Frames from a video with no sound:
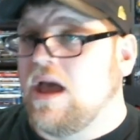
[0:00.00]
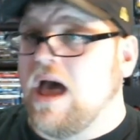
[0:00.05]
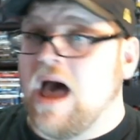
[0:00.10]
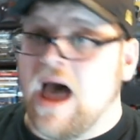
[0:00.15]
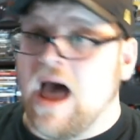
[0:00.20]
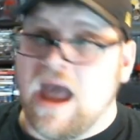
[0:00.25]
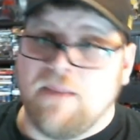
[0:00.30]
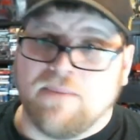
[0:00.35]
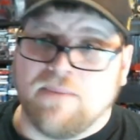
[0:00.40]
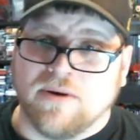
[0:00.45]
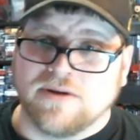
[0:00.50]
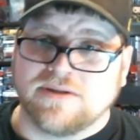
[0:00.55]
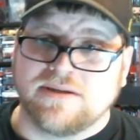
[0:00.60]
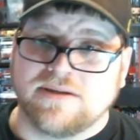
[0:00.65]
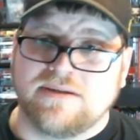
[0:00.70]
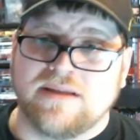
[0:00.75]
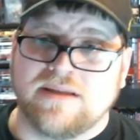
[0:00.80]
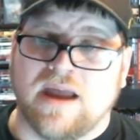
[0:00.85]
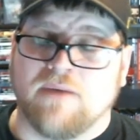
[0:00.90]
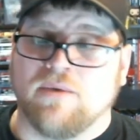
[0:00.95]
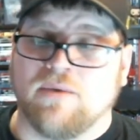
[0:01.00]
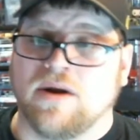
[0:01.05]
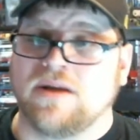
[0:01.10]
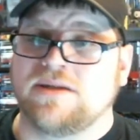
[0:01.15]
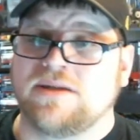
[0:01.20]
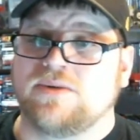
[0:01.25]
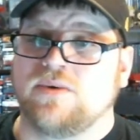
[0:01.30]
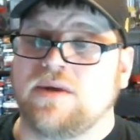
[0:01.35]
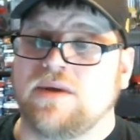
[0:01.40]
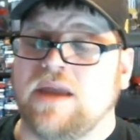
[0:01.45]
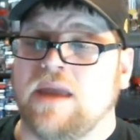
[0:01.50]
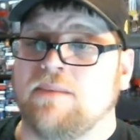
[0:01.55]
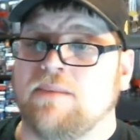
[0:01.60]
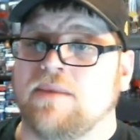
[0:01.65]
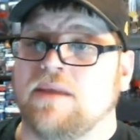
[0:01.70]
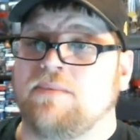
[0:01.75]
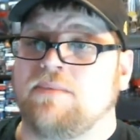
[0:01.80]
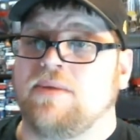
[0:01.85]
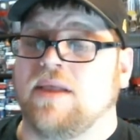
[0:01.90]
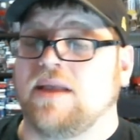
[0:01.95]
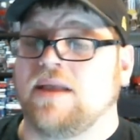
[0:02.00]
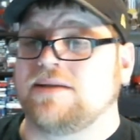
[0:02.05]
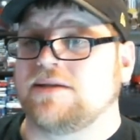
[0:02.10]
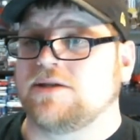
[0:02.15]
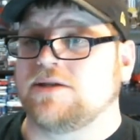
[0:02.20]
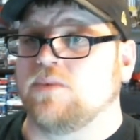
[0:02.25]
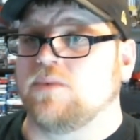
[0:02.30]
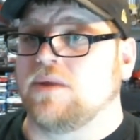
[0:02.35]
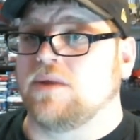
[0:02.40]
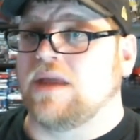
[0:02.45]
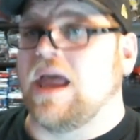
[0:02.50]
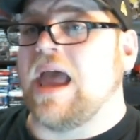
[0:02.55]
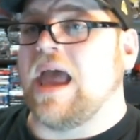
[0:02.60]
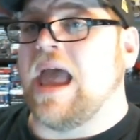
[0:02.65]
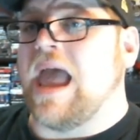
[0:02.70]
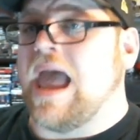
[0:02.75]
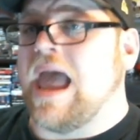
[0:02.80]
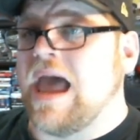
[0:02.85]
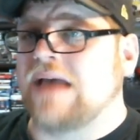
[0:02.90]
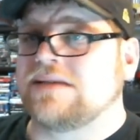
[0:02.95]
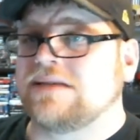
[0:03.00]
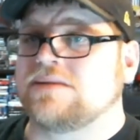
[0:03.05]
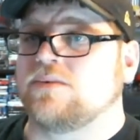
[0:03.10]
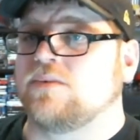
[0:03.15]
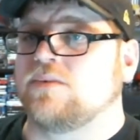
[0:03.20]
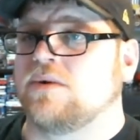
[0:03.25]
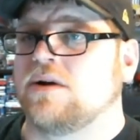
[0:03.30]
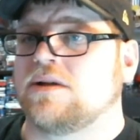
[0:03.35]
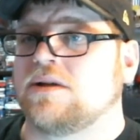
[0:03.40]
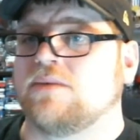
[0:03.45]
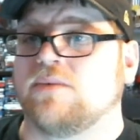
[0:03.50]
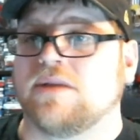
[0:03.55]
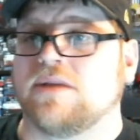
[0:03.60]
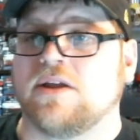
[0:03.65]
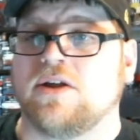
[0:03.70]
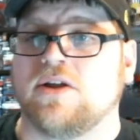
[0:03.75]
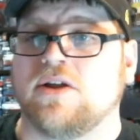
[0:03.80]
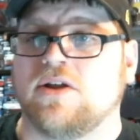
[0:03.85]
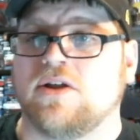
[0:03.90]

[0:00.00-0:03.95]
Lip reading: I personally not run into a game on the PlayStation 1 that hasn't worked with a good